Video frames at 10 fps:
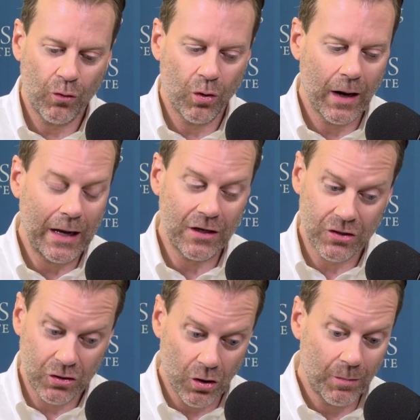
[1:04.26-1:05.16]
for a
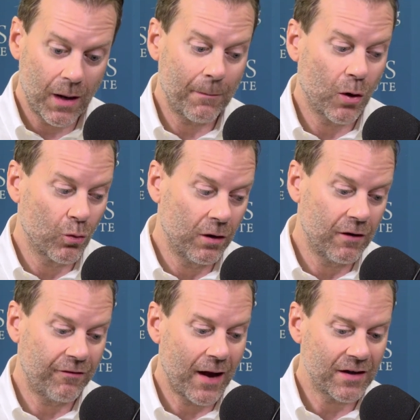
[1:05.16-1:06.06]
disturbing but
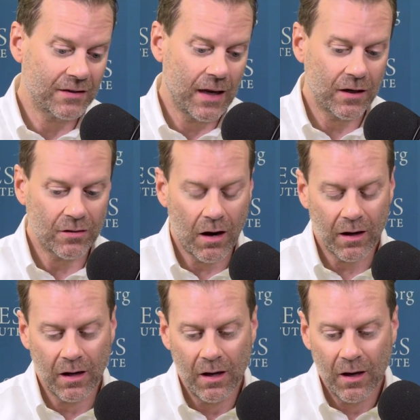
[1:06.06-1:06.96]
really fascinating
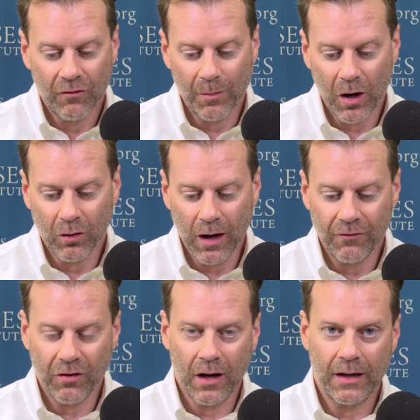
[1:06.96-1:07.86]
talk from our great
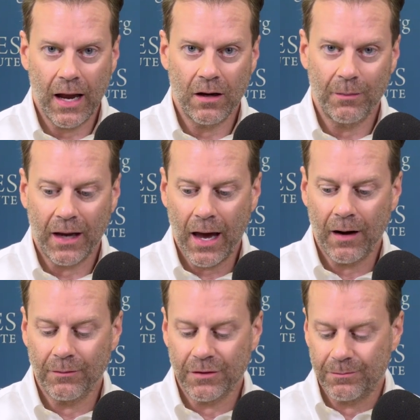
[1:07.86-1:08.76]
friend Daniel McAdams.